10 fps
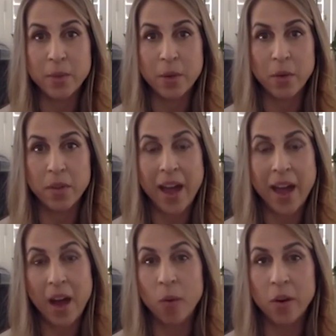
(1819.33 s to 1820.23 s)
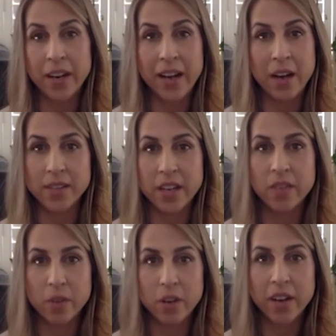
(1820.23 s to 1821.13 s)
both at work and outside
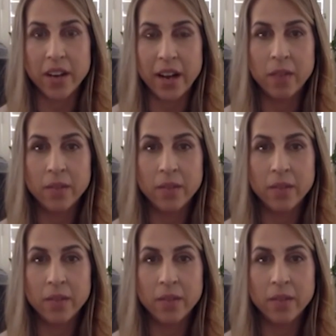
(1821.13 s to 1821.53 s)
of work right now.